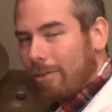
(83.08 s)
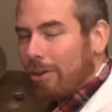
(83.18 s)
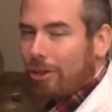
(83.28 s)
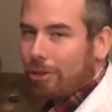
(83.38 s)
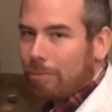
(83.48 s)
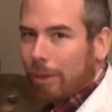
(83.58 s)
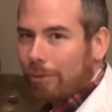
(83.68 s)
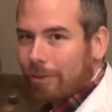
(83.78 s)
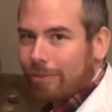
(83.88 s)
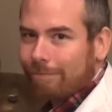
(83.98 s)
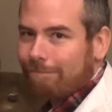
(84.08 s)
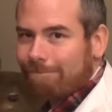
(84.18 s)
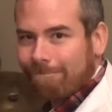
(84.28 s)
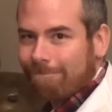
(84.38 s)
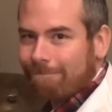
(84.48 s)
you can do both.
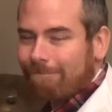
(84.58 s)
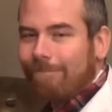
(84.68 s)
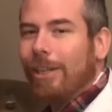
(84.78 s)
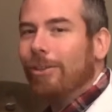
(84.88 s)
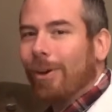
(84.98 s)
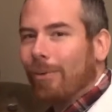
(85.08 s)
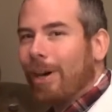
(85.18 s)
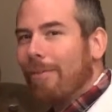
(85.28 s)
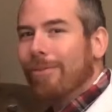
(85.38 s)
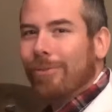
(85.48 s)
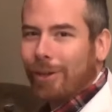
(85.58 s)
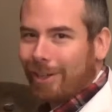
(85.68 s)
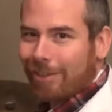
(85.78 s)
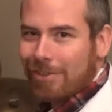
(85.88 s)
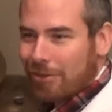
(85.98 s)
Either one. We're having fun
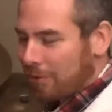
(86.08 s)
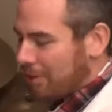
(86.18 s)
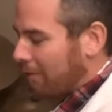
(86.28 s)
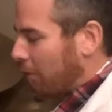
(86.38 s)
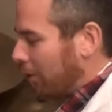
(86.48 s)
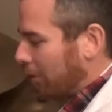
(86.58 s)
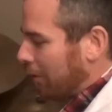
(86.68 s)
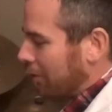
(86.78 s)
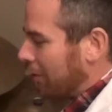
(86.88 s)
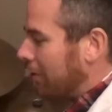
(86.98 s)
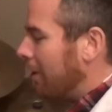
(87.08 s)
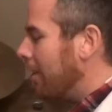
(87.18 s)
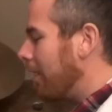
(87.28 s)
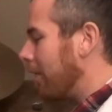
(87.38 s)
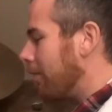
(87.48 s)
here. So whichever one you want to do.
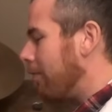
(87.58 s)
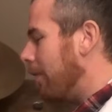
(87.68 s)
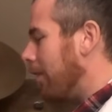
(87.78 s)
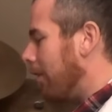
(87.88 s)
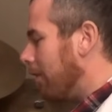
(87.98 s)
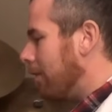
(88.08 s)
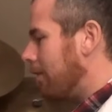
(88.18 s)
Now the fill,